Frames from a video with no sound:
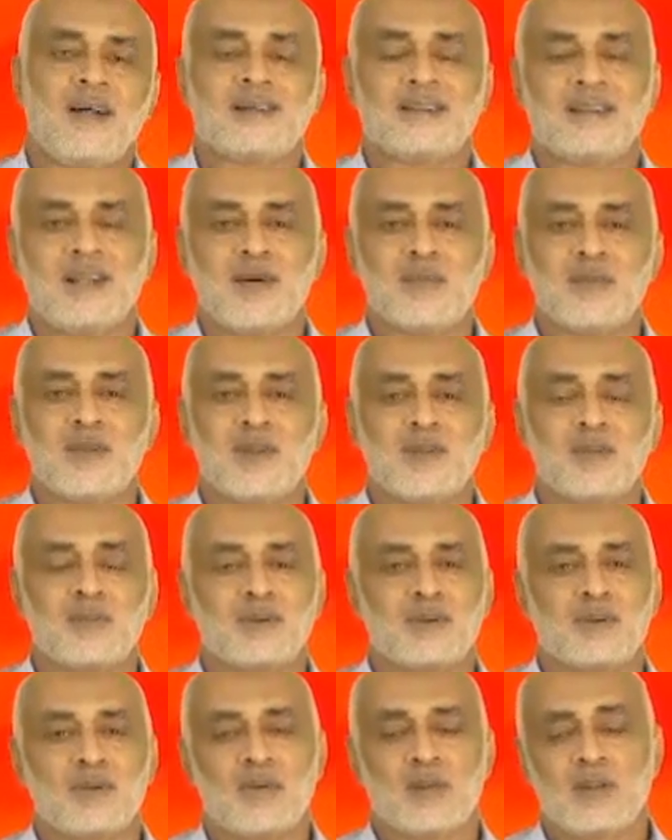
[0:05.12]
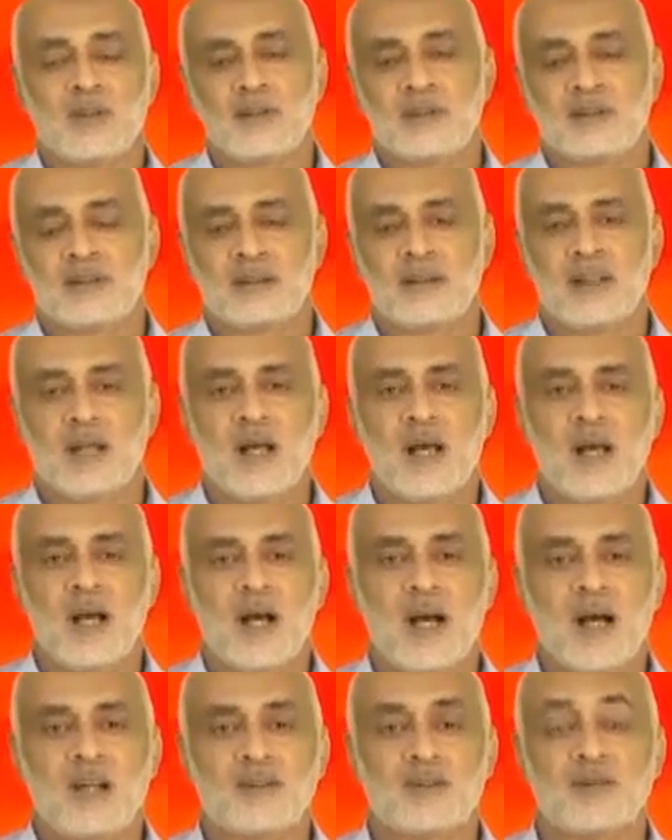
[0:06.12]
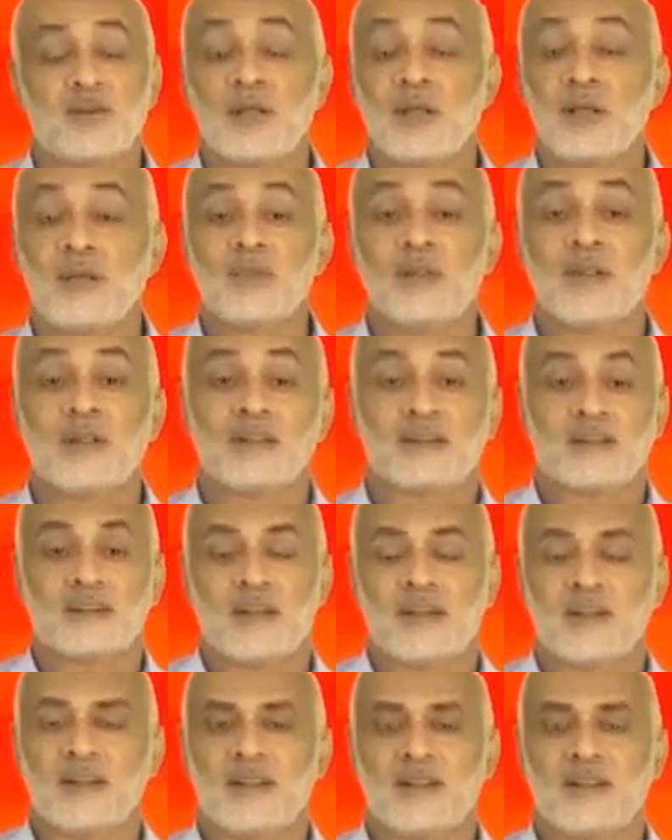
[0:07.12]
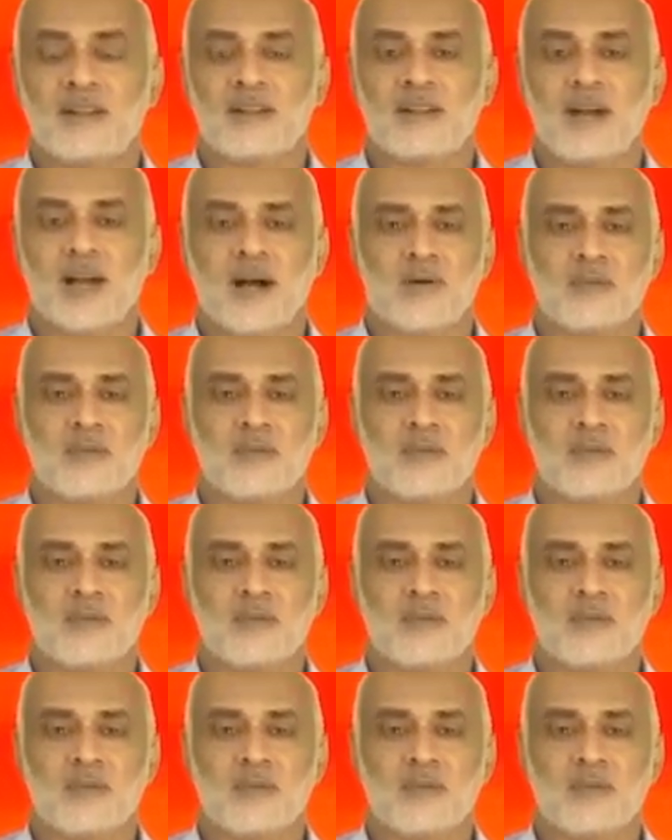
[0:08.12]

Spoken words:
Assalamu alaikum students. Today we are starting